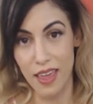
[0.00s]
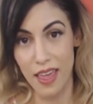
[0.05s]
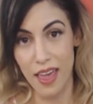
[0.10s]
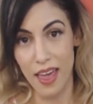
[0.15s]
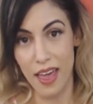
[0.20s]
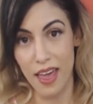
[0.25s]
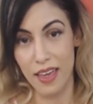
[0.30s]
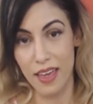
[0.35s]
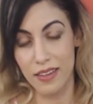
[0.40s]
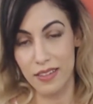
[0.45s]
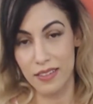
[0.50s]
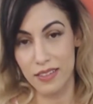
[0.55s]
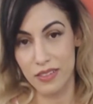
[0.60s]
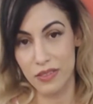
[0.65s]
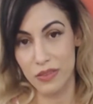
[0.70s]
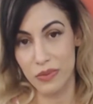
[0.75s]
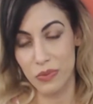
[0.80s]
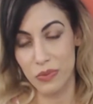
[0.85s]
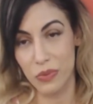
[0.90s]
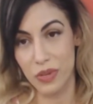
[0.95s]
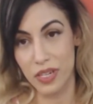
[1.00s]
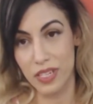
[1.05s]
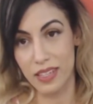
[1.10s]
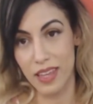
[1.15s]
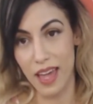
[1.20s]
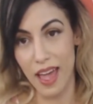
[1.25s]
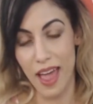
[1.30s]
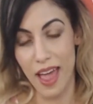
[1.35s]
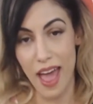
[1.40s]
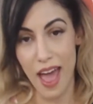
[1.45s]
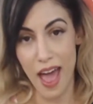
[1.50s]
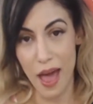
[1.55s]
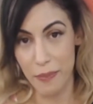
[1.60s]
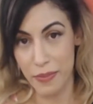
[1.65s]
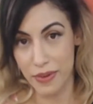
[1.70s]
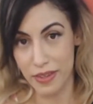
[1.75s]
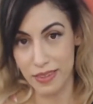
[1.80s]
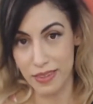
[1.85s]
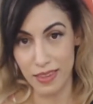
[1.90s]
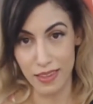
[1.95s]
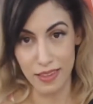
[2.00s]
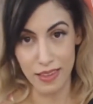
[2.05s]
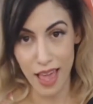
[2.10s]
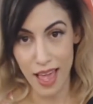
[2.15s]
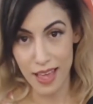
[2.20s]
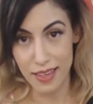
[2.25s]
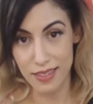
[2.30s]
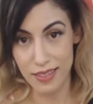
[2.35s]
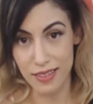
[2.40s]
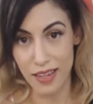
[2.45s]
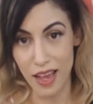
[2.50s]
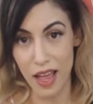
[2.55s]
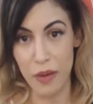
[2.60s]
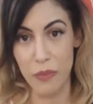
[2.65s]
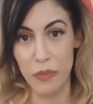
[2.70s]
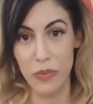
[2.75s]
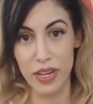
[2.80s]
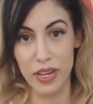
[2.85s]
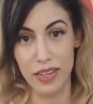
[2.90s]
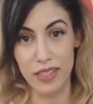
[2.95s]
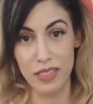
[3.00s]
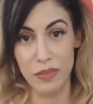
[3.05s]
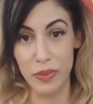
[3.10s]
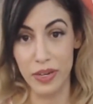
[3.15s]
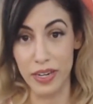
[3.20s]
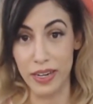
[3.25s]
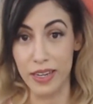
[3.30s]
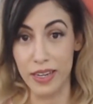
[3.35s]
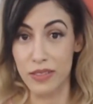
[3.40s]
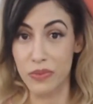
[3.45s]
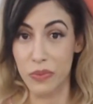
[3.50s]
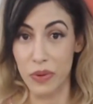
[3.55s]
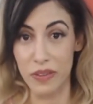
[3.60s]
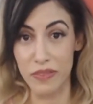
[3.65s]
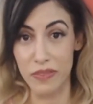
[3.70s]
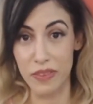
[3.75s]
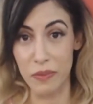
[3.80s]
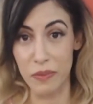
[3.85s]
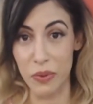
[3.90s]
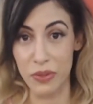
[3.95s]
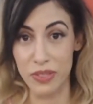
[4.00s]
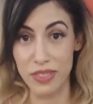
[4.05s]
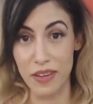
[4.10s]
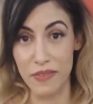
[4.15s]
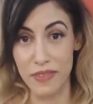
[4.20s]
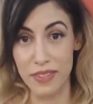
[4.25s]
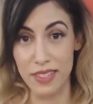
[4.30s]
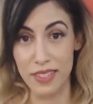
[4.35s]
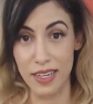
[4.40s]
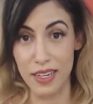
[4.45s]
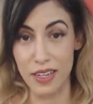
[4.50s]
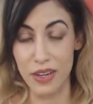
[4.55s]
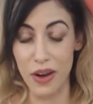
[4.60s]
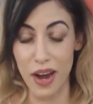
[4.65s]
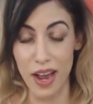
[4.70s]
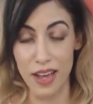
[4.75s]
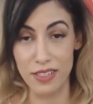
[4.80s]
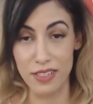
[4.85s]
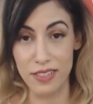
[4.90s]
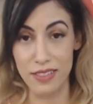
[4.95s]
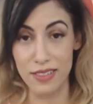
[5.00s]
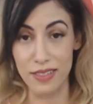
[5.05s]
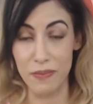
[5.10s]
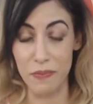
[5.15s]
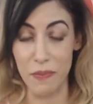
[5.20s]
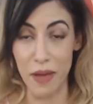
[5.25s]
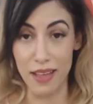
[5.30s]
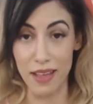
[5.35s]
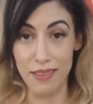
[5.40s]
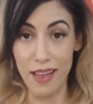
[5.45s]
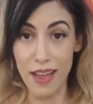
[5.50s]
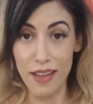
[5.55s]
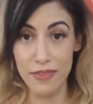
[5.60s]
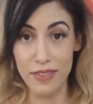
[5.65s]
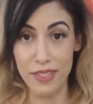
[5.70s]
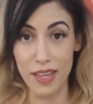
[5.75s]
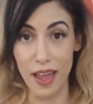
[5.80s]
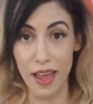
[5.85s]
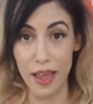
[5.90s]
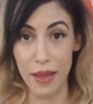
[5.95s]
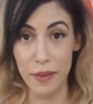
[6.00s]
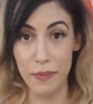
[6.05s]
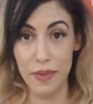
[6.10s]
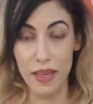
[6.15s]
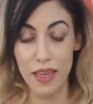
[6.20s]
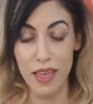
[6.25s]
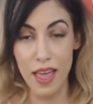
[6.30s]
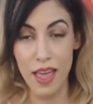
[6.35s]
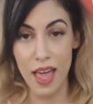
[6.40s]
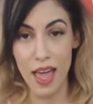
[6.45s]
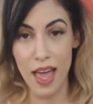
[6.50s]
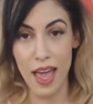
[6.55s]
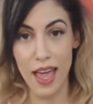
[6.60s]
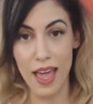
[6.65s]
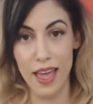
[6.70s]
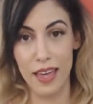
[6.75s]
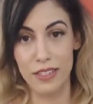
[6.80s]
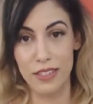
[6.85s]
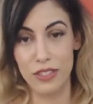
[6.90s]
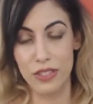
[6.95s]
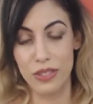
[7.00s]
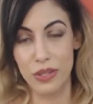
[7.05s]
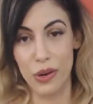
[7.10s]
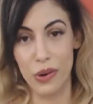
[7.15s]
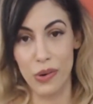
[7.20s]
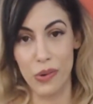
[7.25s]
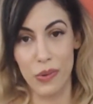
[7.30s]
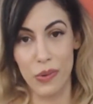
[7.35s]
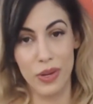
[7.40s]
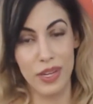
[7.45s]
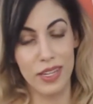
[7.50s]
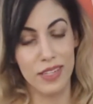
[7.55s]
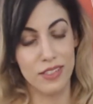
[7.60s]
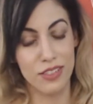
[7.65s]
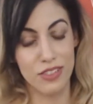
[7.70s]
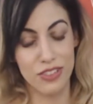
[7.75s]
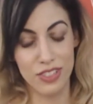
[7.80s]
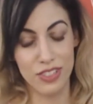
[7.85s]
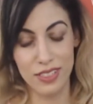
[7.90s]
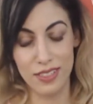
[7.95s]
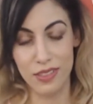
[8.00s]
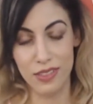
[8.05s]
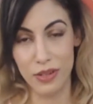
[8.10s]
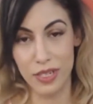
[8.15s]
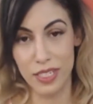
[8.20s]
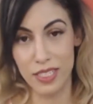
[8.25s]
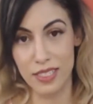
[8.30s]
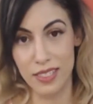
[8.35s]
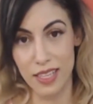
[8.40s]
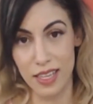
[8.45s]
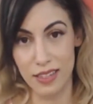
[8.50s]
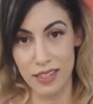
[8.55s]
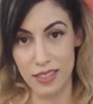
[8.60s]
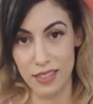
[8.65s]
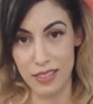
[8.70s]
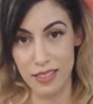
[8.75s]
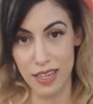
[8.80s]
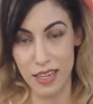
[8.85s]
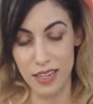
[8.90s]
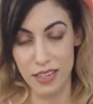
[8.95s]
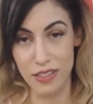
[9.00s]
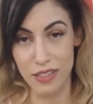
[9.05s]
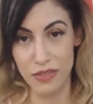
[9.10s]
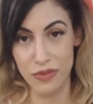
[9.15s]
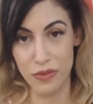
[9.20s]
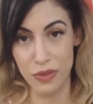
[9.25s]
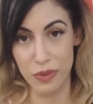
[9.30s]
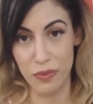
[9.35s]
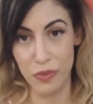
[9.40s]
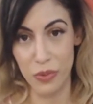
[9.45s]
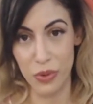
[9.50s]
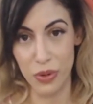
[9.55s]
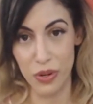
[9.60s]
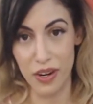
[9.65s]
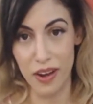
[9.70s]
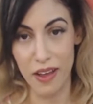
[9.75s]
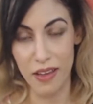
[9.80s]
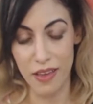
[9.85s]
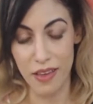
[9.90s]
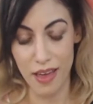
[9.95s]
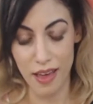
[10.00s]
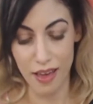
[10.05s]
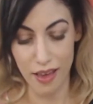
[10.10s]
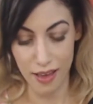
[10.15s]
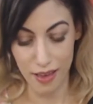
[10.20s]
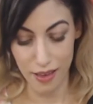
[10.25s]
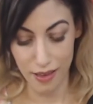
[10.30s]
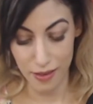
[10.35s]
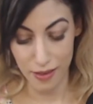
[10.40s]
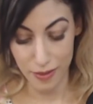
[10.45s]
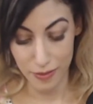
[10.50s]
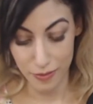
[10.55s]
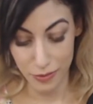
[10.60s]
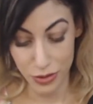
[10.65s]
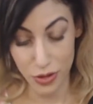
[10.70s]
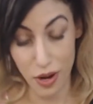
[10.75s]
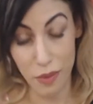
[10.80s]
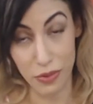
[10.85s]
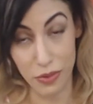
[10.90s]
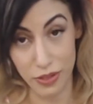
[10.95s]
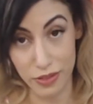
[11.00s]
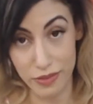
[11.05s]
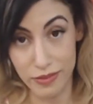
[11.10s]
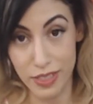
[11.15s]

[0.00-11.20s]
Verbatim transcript: And when that happened the last time, we experienced one of the most devastating crashes in my lifetime. And so it's just going to set the stage for more uh, trouble.